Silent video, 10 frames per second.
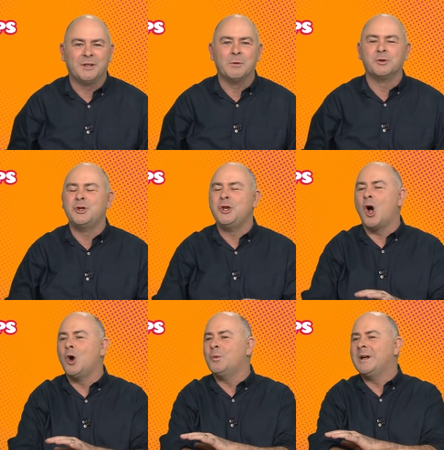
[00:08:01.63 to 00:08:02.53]
There was
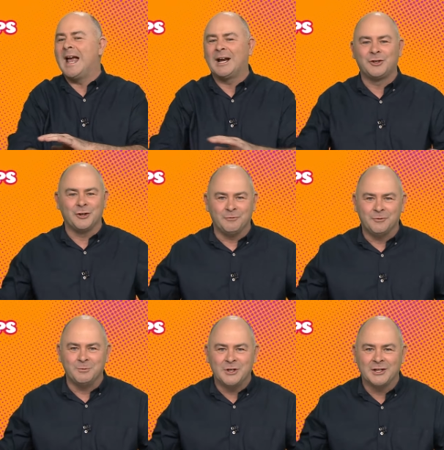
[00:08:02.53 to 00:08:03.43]
no reaction
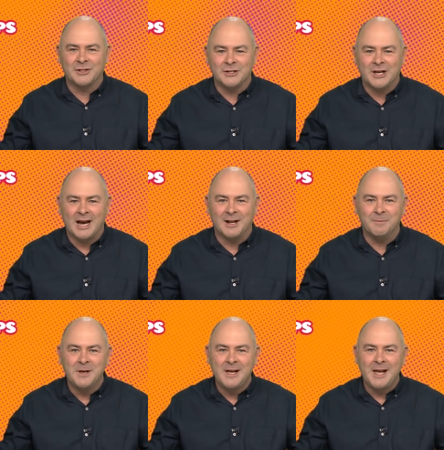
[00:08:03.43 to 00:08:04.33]
from Justin
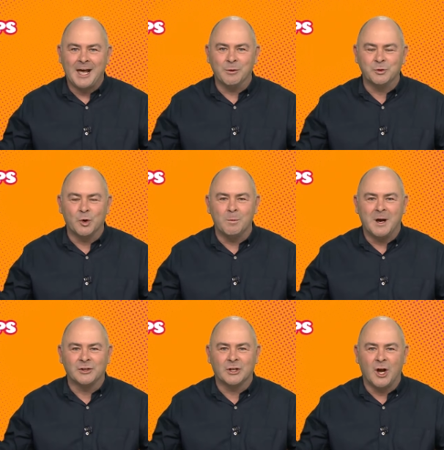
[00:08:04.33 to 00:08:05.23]
Tatum, and it was
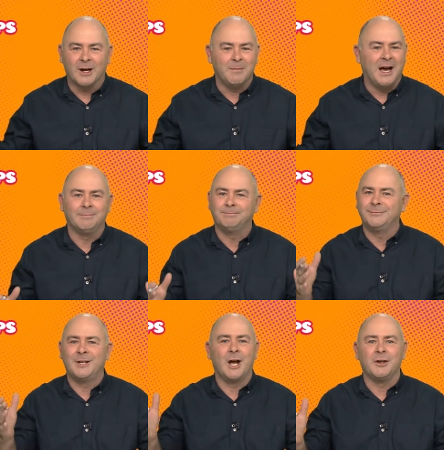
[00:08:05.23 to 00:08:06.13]
almost like, mate,
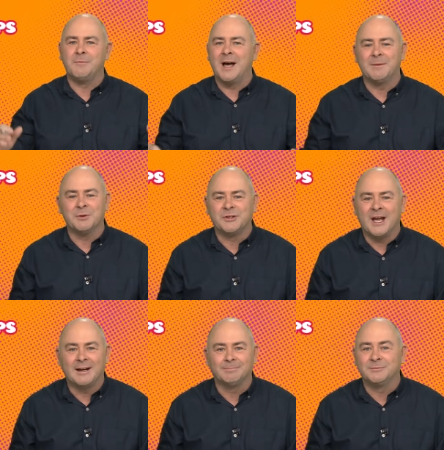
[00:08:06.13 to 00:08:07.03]
you know you've made a
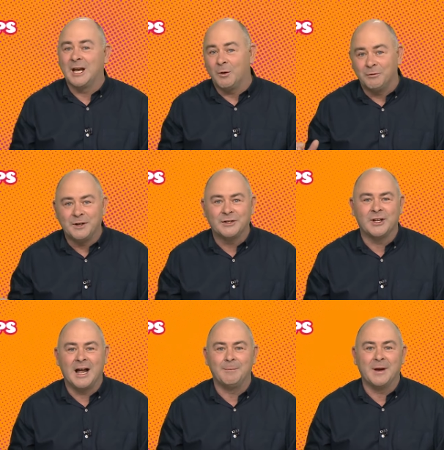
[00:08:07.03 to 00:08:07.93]
mistake, go and fix
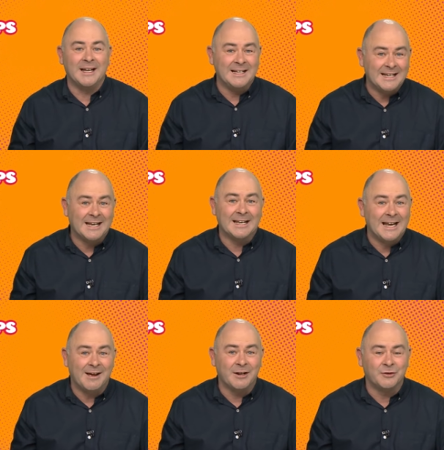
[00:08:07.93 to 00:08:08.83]
it up. And he did, and
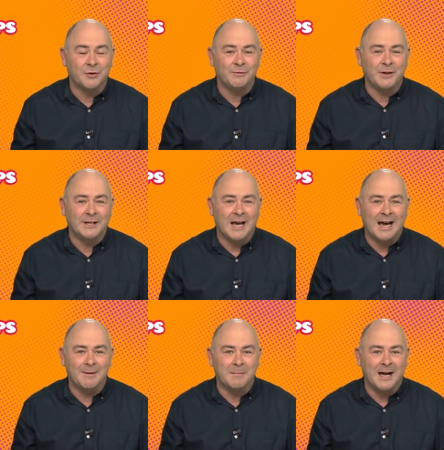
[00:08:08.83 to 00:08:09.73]
he had a terrific
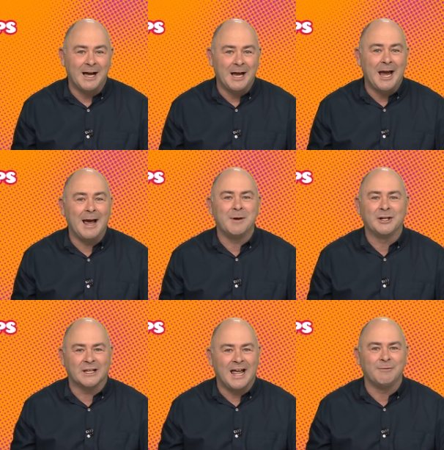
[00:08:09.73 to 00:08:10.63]
game. Uh, how
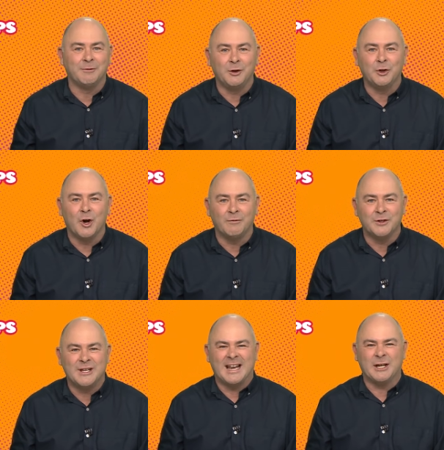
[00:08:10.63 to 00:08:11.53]
much love have you got
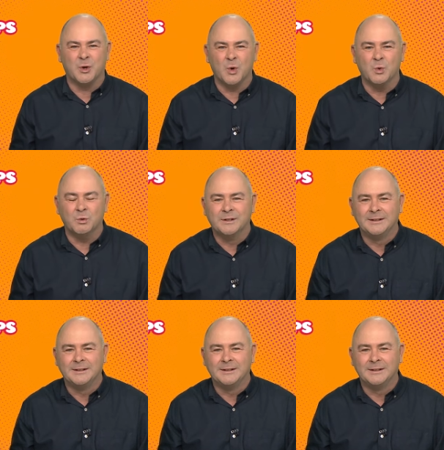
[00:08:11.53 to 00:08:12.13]
for Daddy Cool?